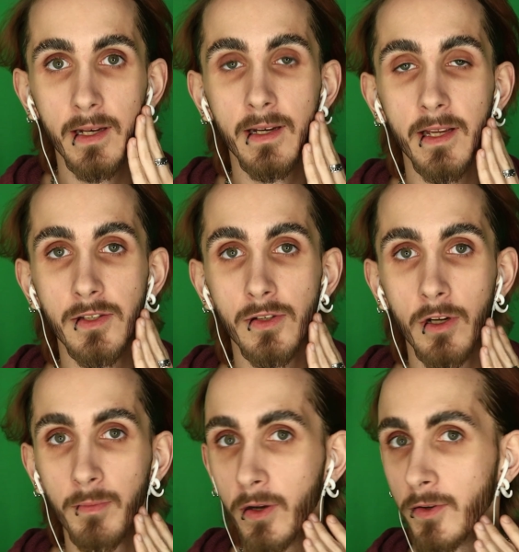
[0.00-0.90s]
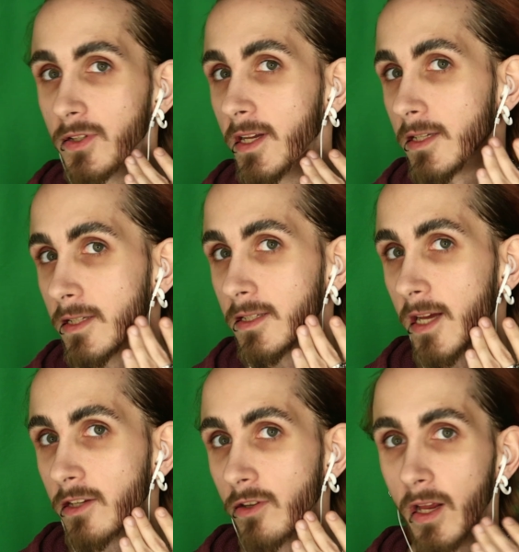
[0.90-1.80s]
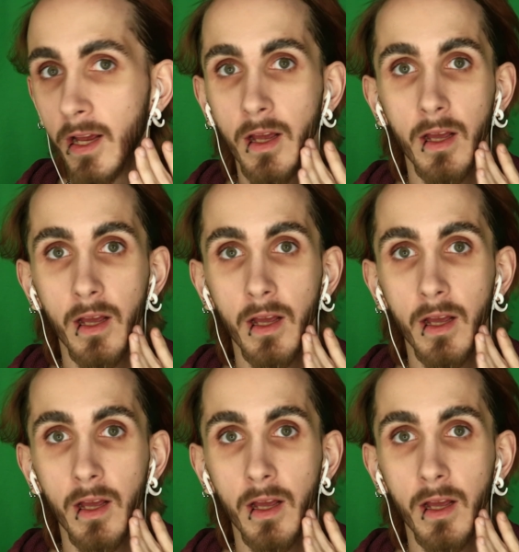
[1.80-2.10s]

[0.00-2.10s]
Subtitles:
this, you know, because this is actually